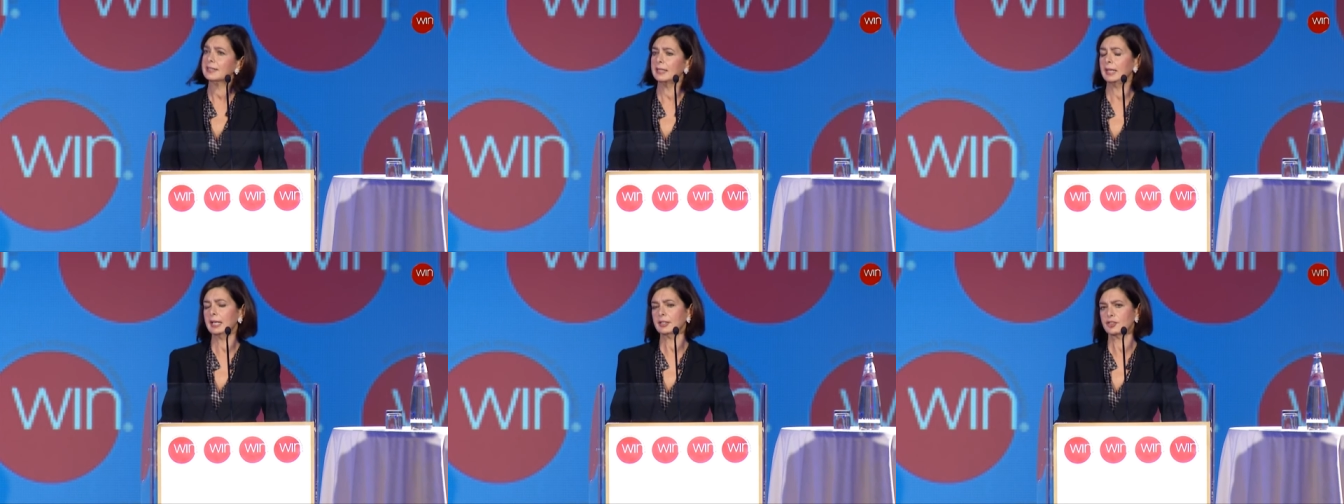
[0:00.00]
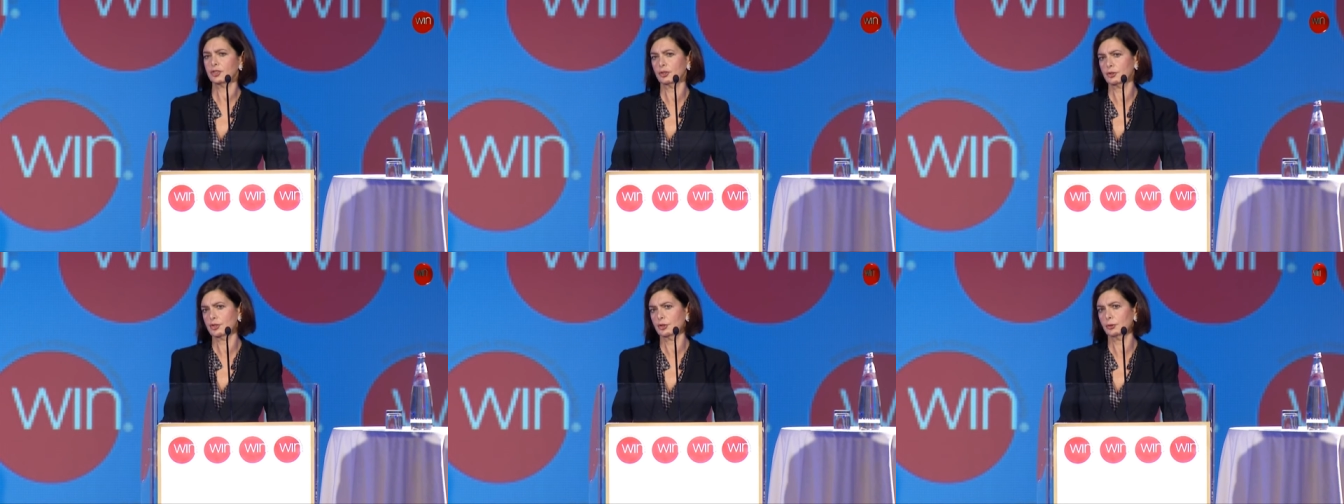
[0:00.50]

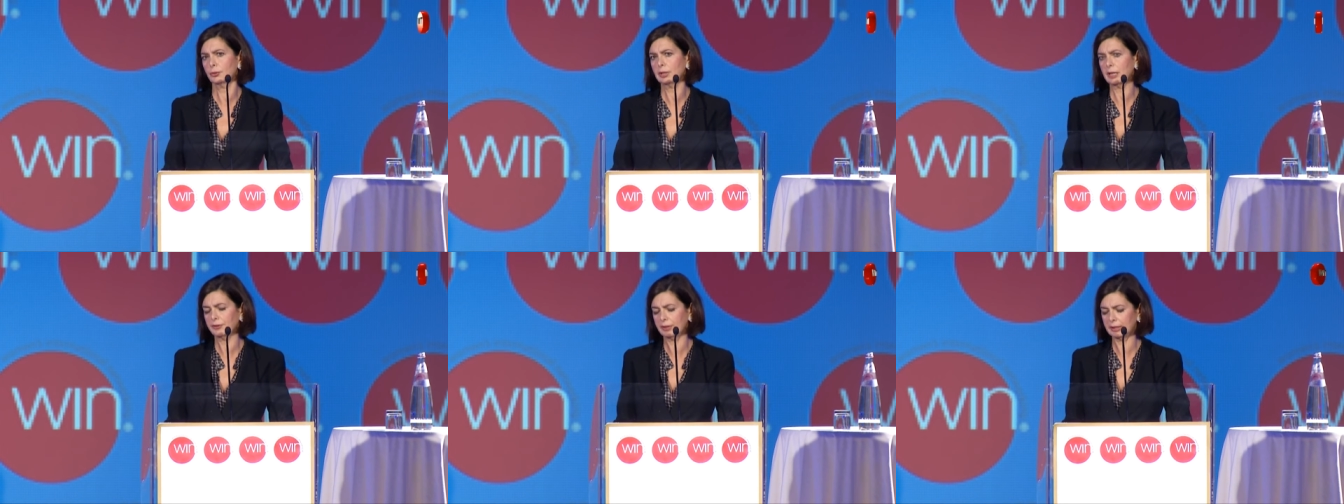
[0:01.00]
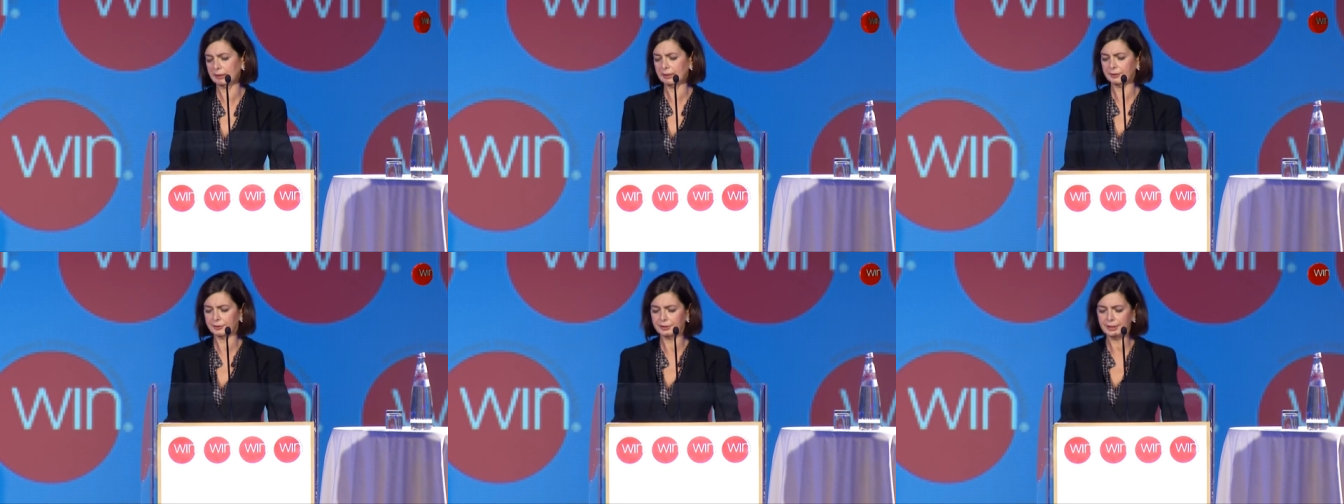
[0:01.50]
elections of
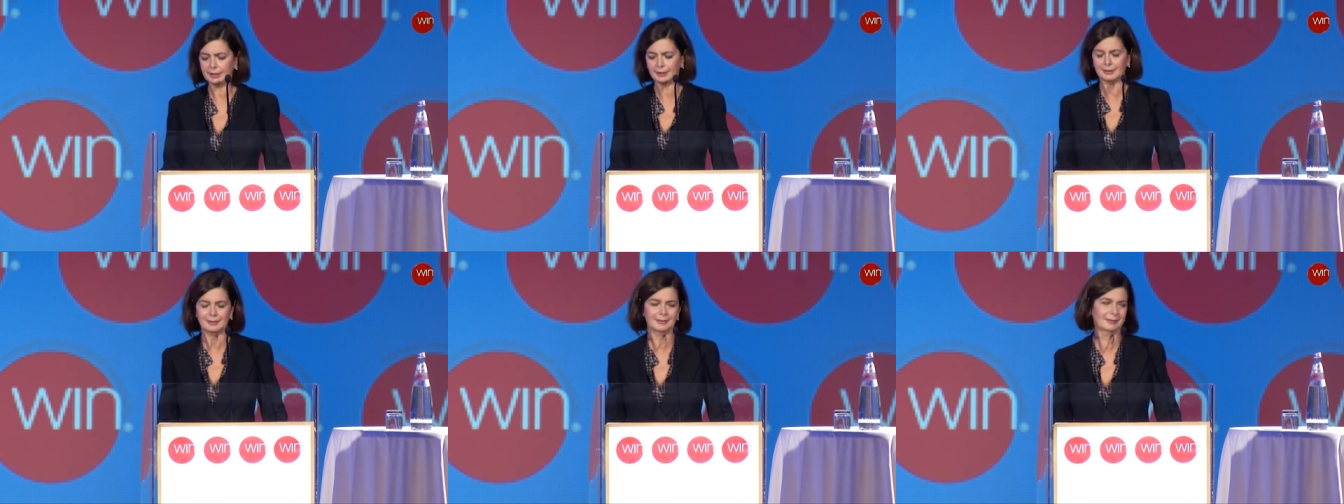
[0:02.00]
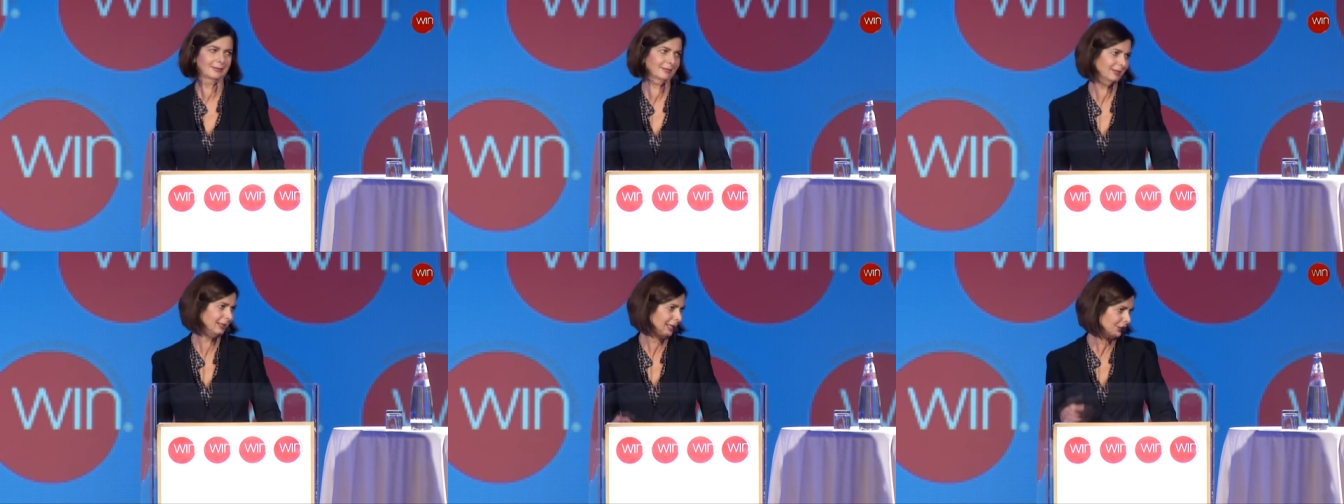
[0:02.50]
2013,
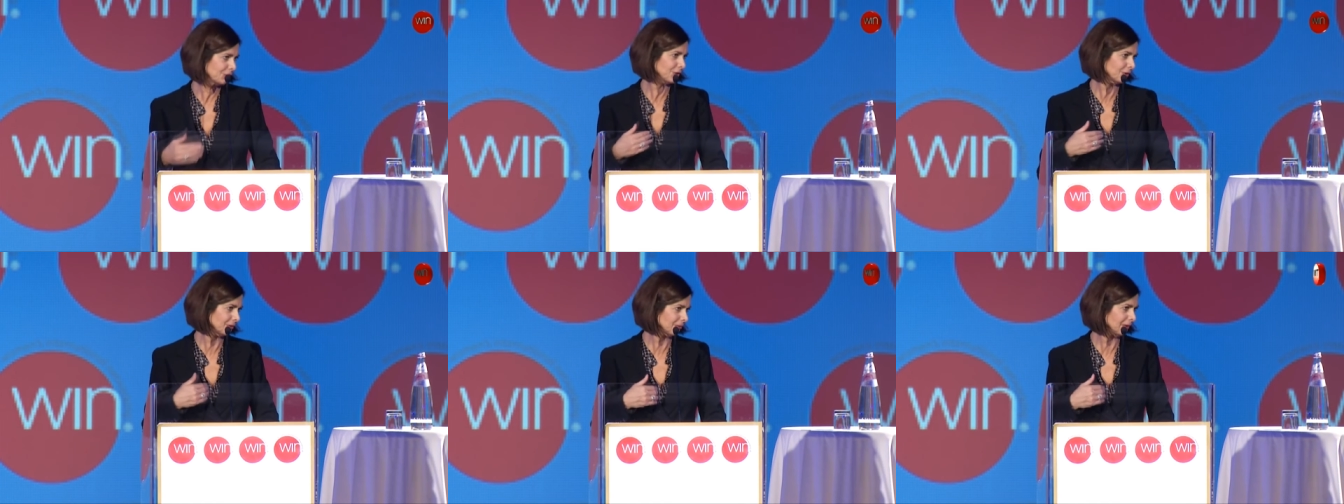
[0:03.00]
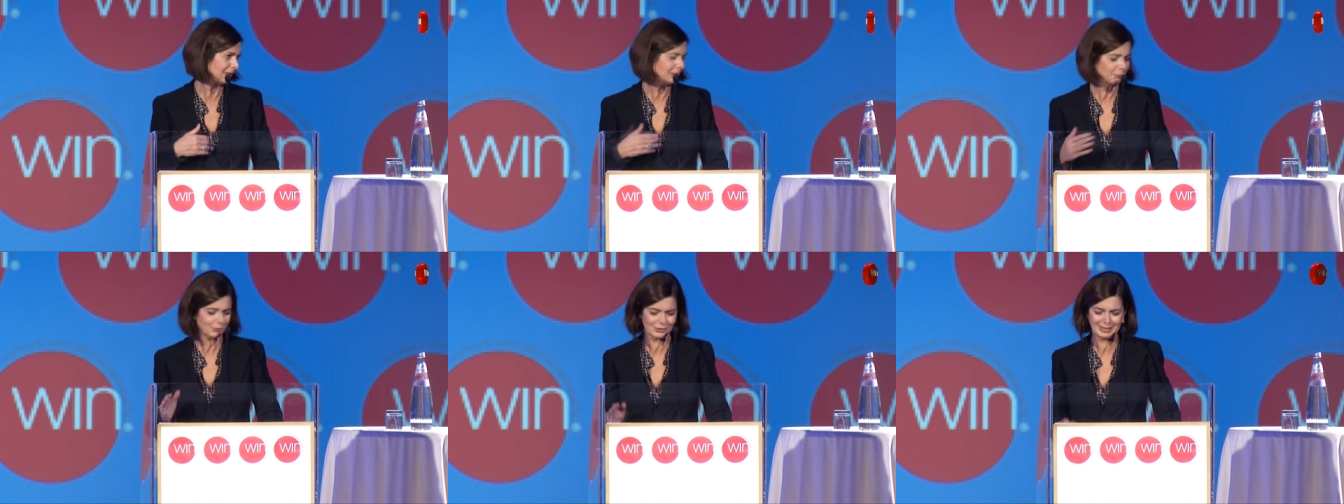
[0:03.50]
the election when I
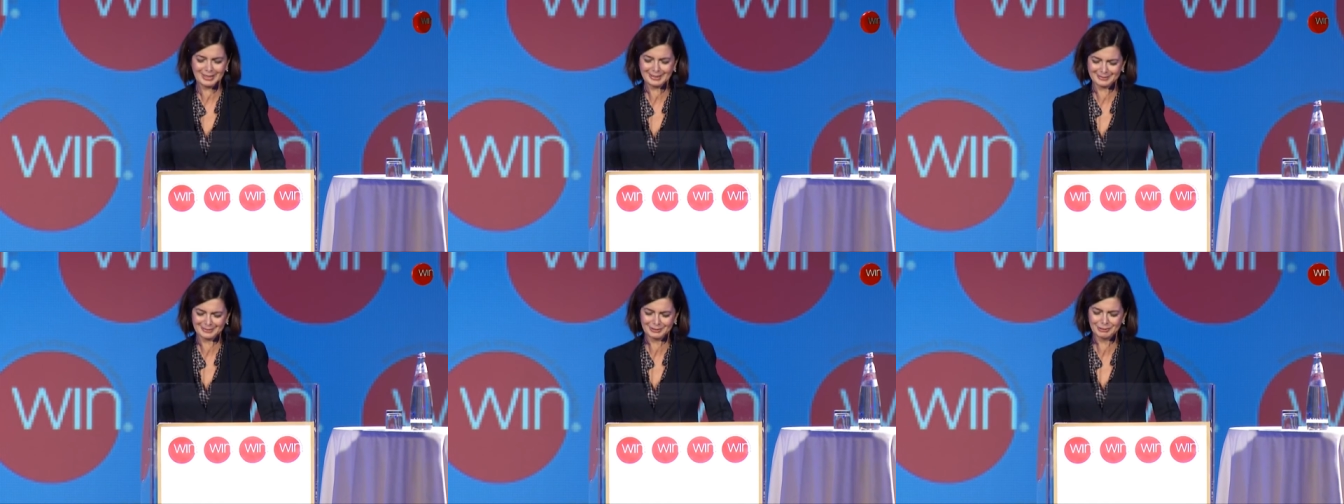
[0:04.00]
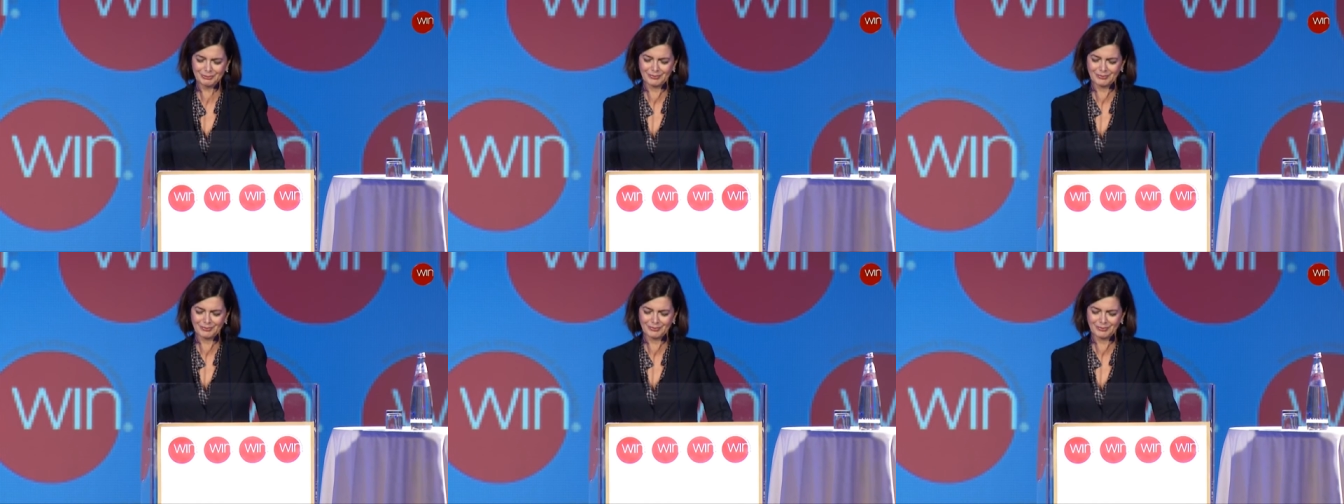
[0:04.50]
was elected,